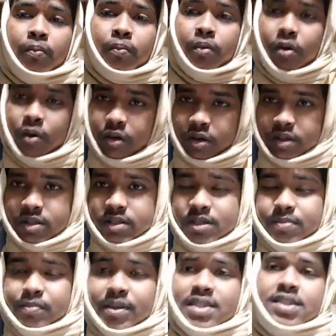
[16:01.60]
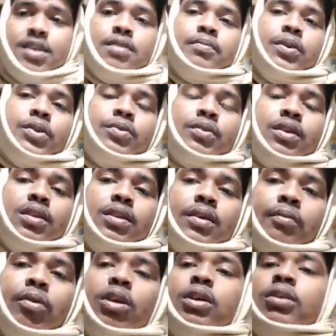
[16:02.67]
bonds present between
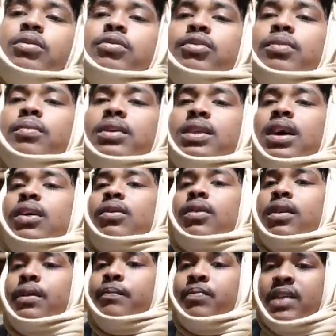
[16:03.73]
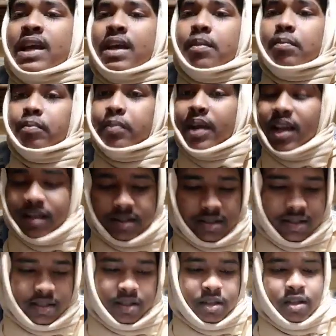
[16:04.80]
the molecules of ethanol
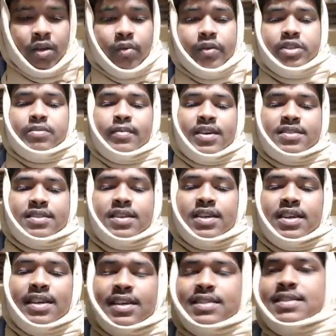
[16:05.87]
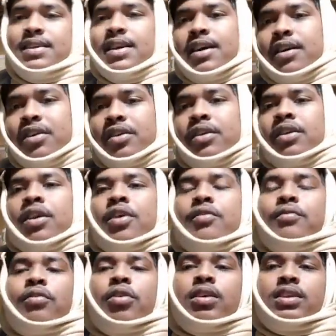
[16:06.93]
breaks, which makes it easier
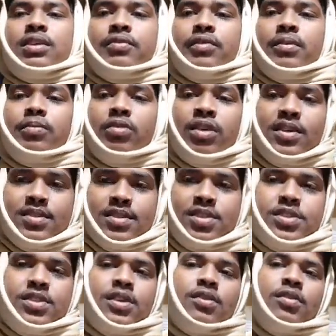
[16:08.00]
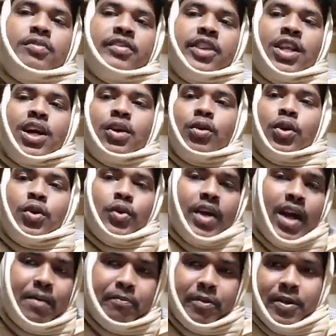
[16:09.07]
for the vaporization of ethanol to
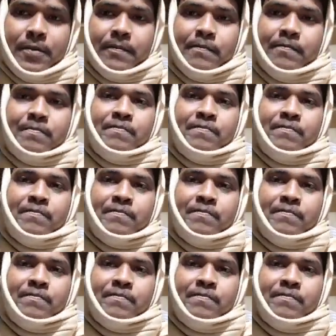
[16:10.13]
happen.